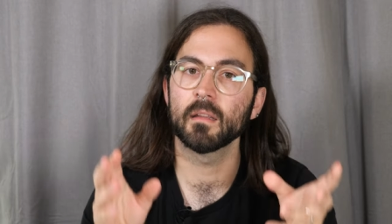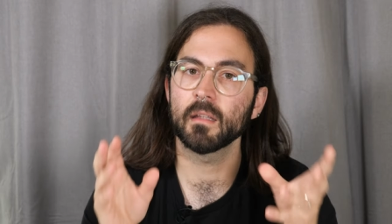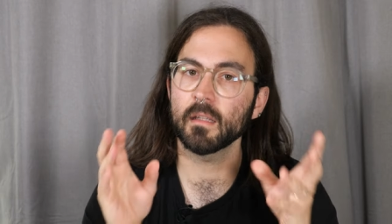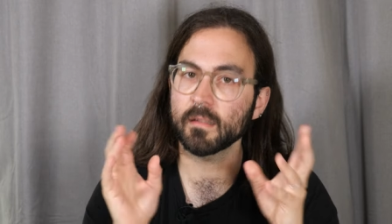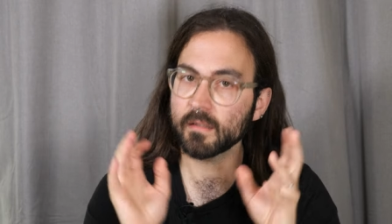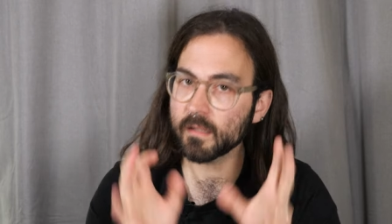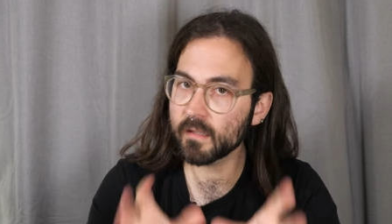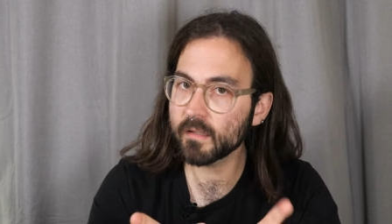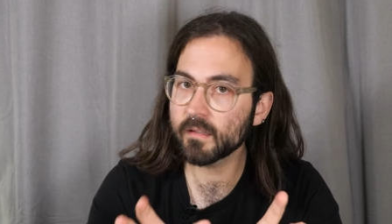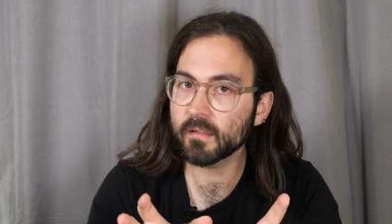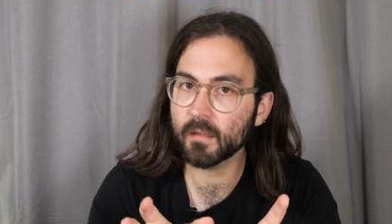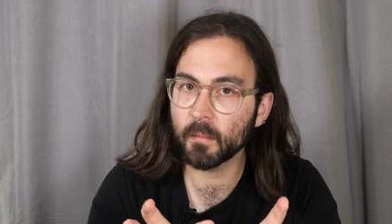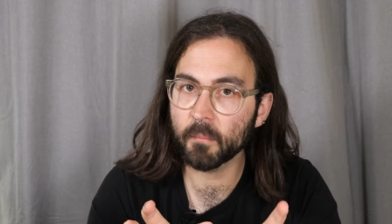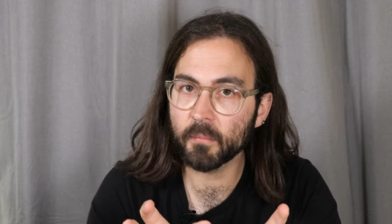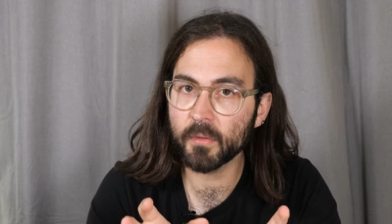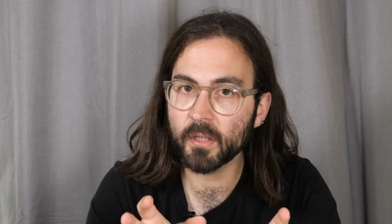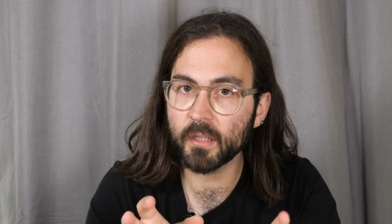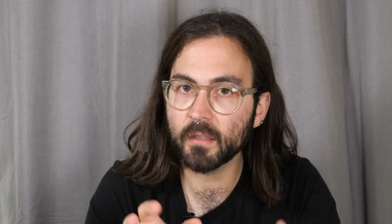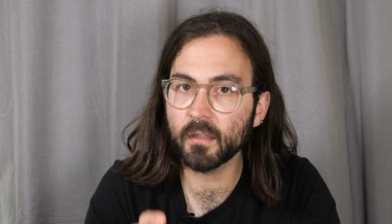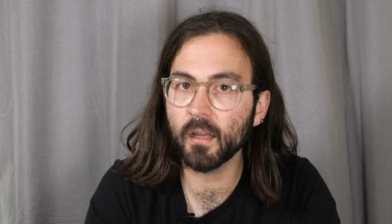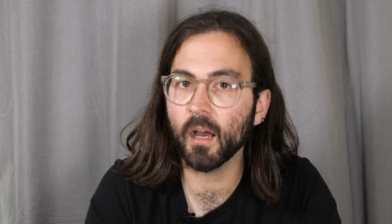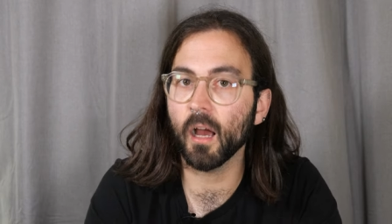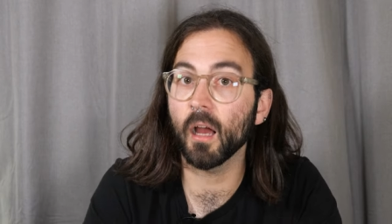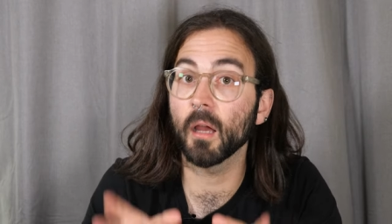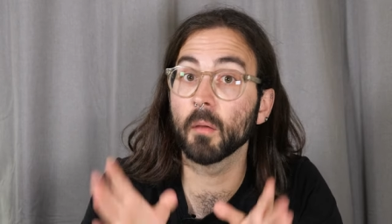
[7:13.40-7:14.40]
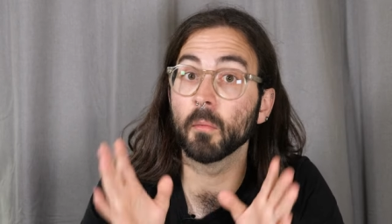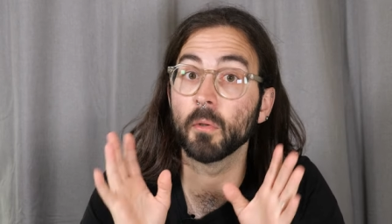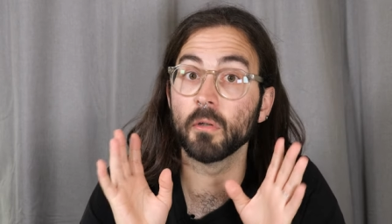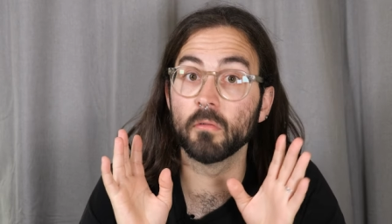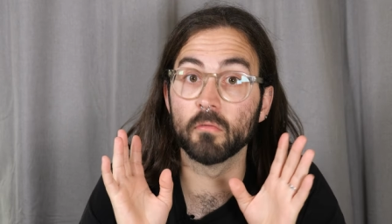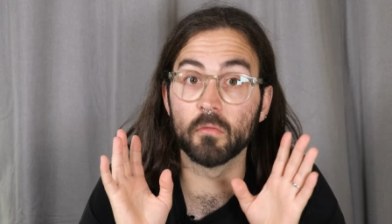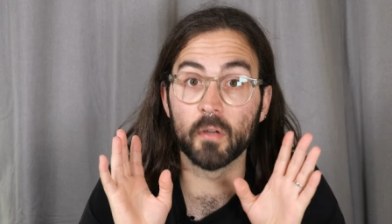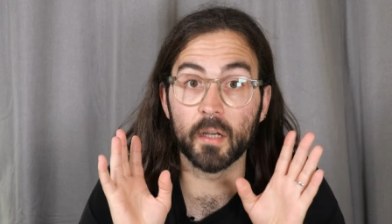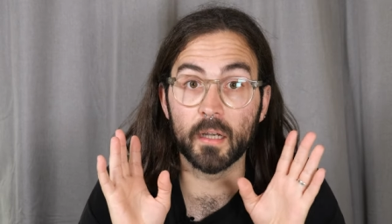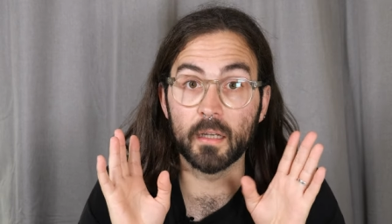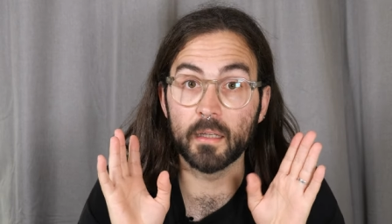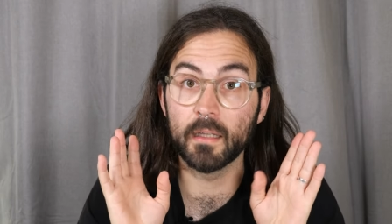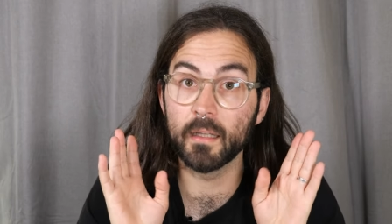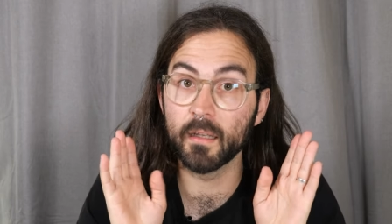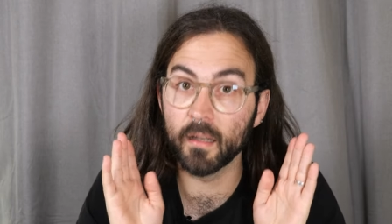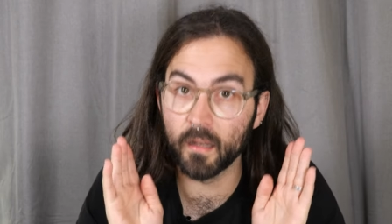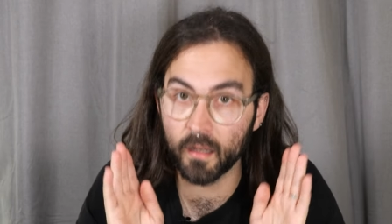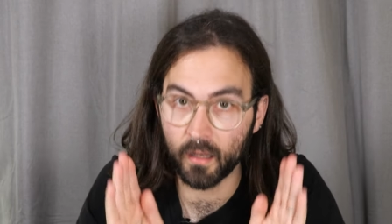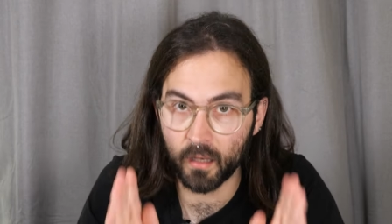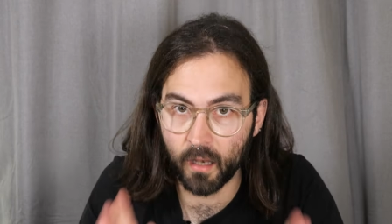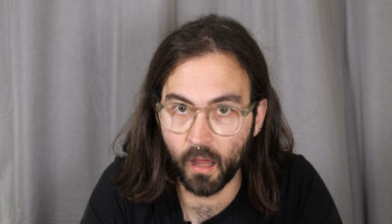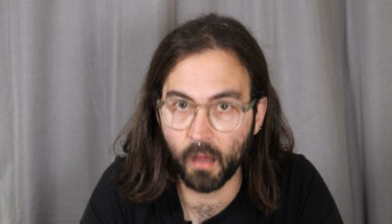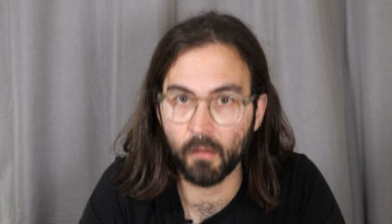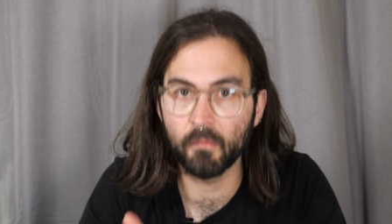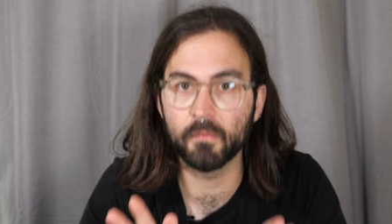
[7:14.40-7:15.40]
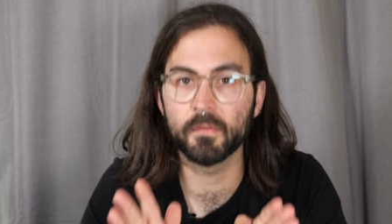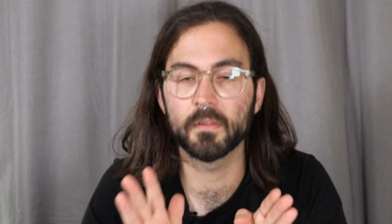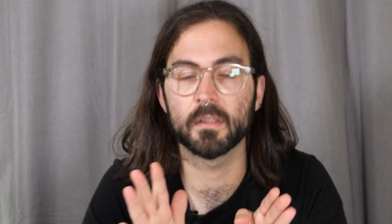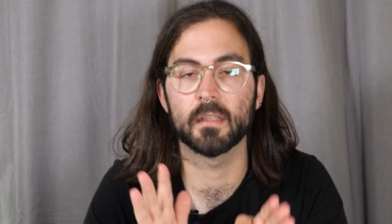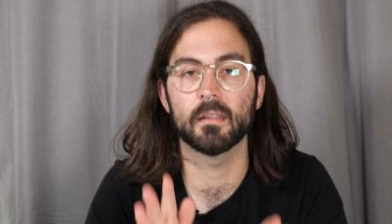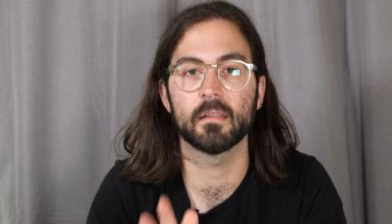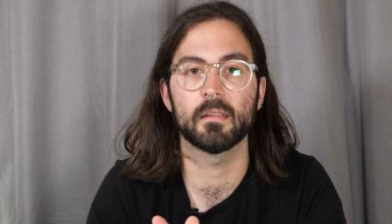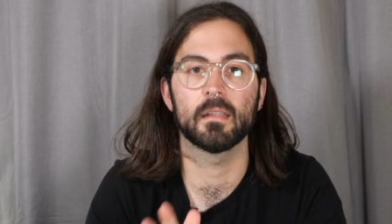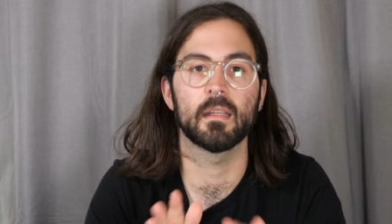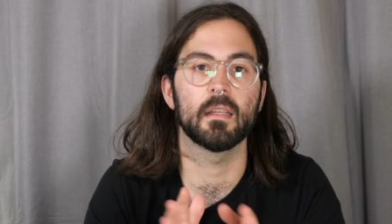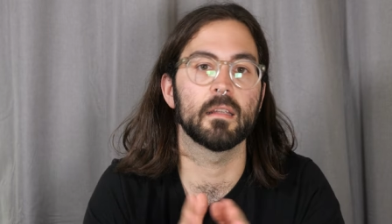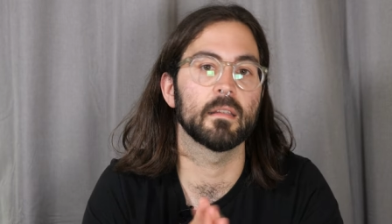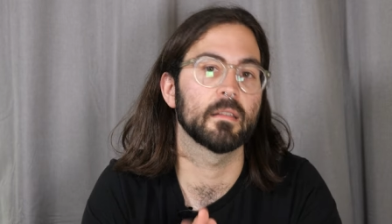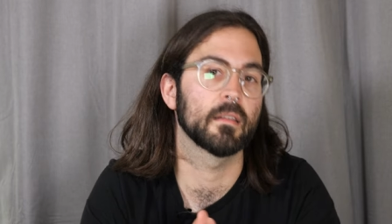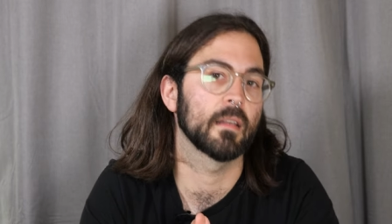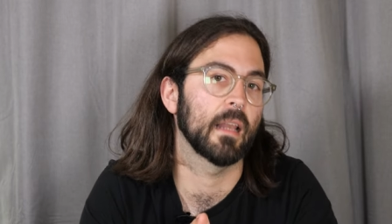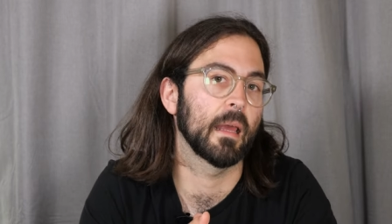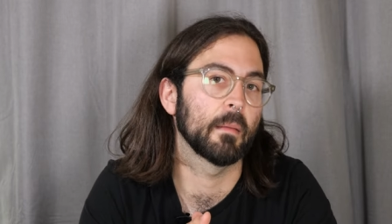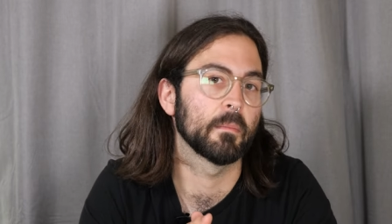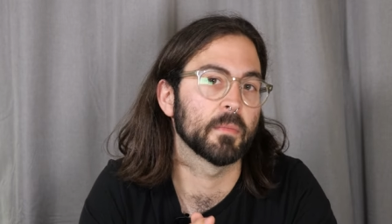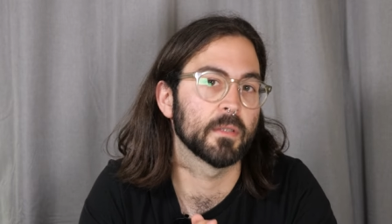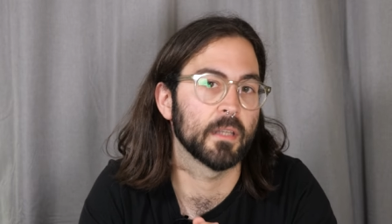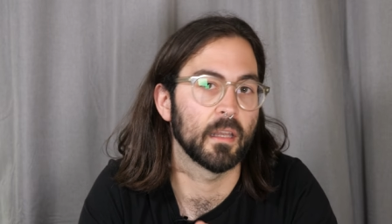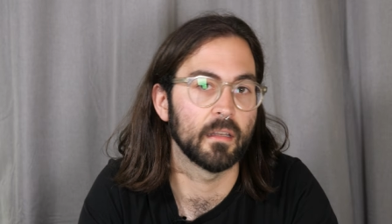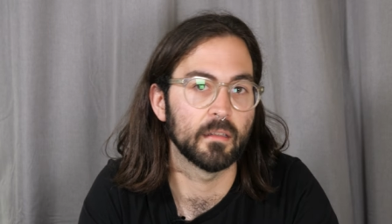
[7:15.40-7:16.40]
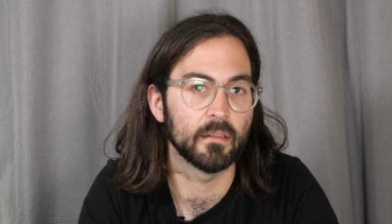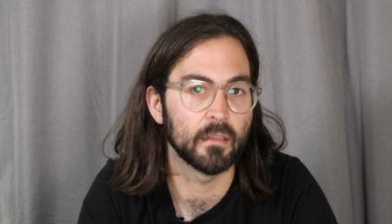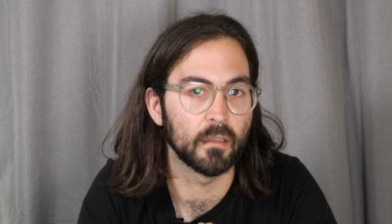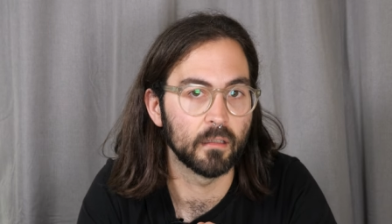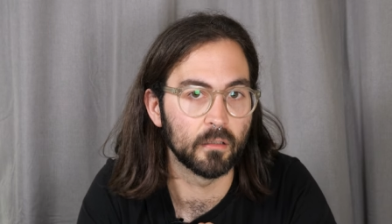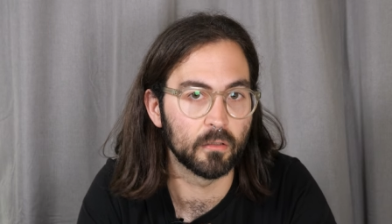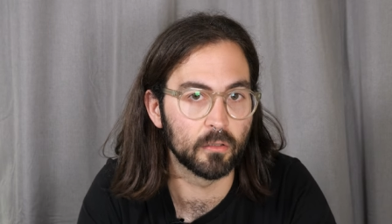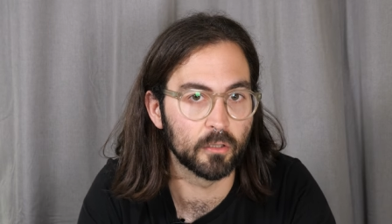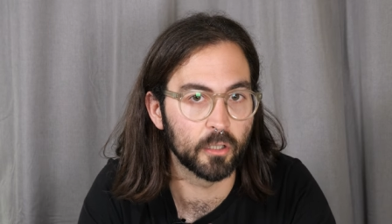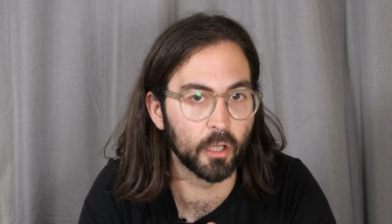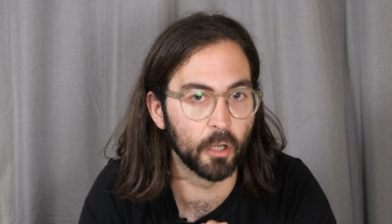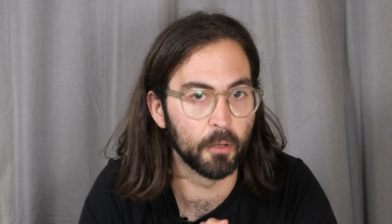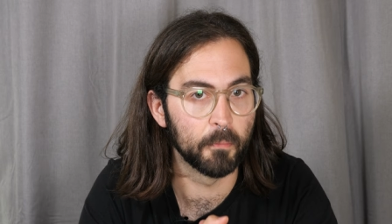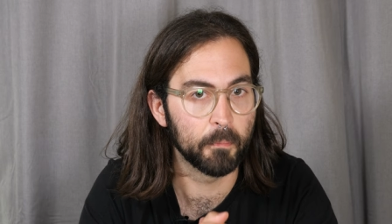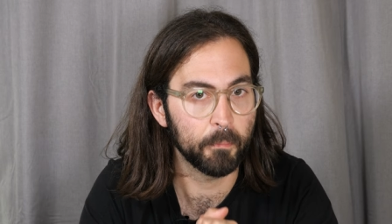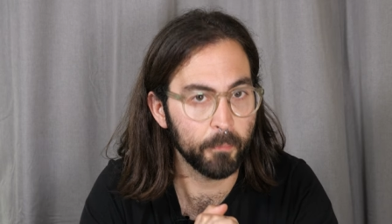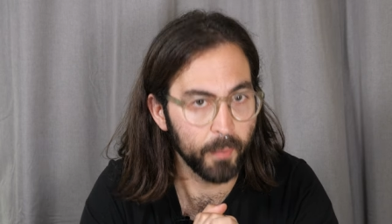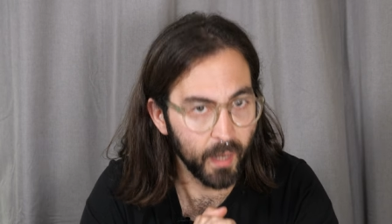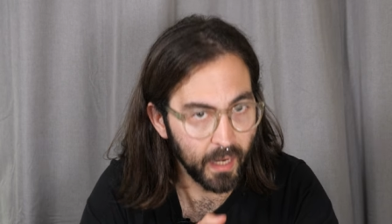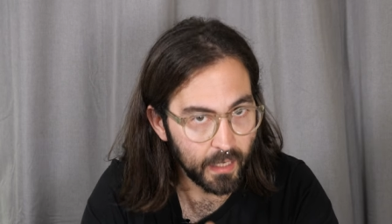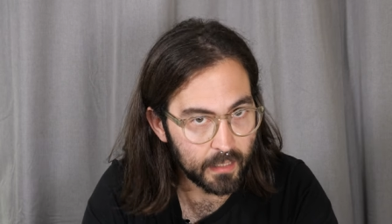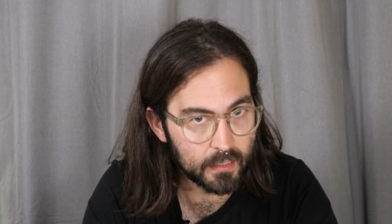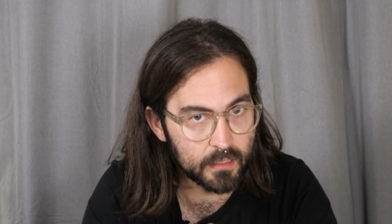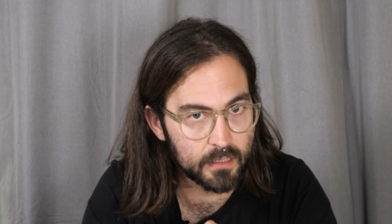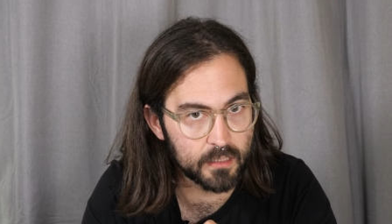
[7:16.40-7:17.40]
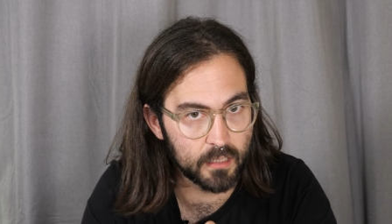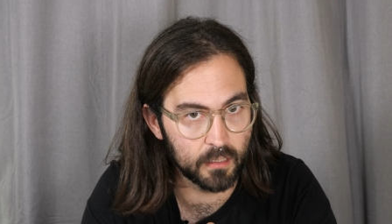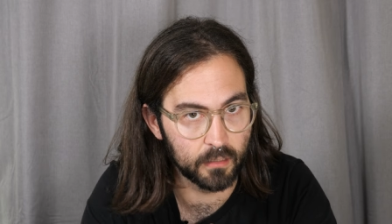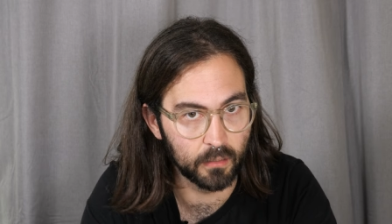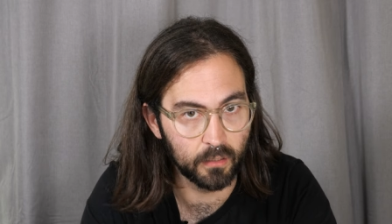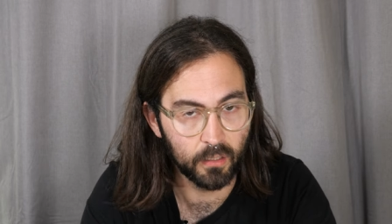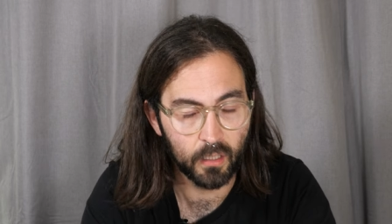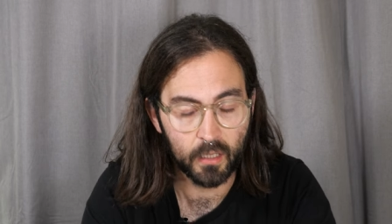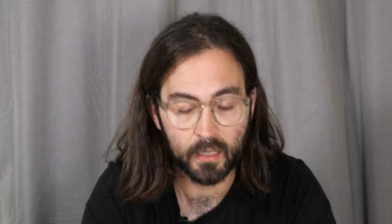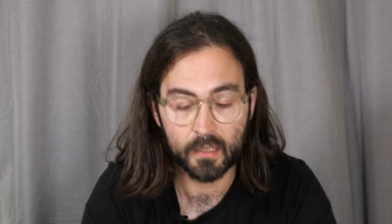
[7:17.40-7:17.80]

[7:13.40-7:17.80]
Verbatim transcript: This is something that I would really love to see Slab Sentinel go back to,